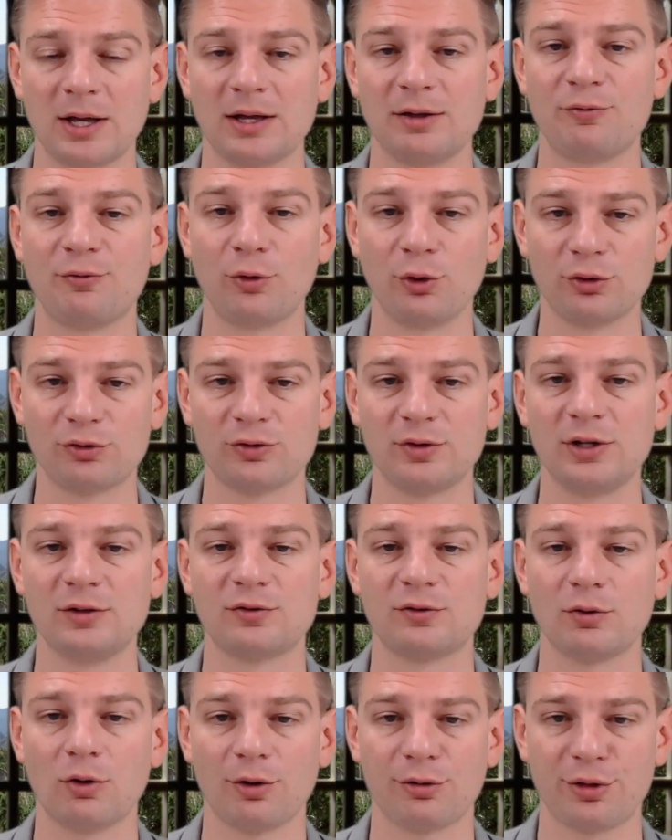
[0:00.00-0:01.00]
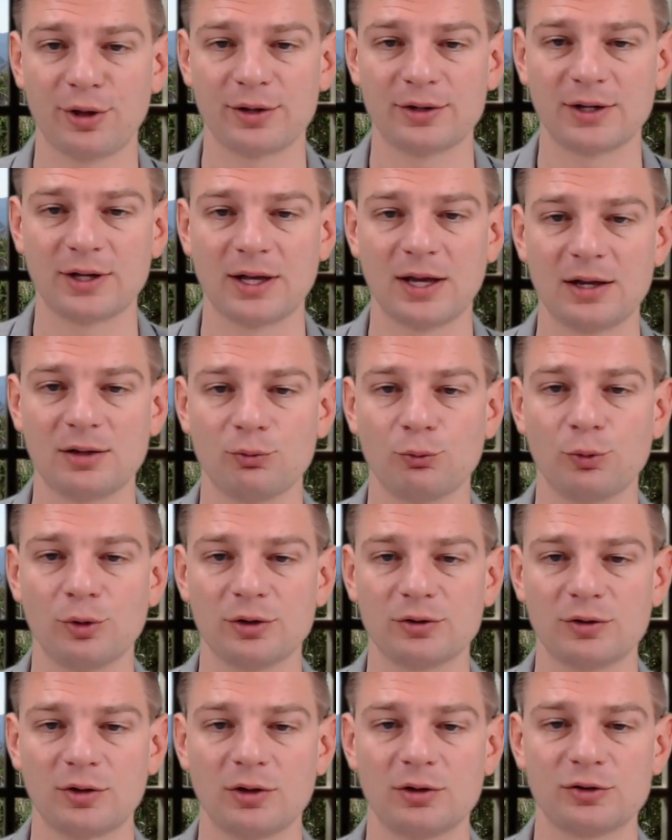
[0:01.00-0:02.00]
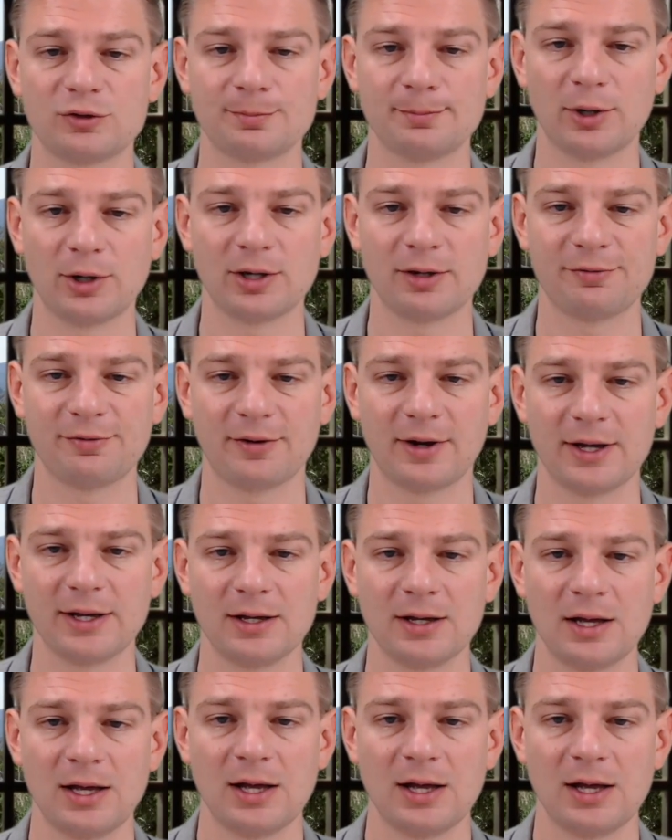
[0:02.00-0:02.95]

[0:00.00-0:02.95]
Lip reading: First needs to authenticate with Spotify.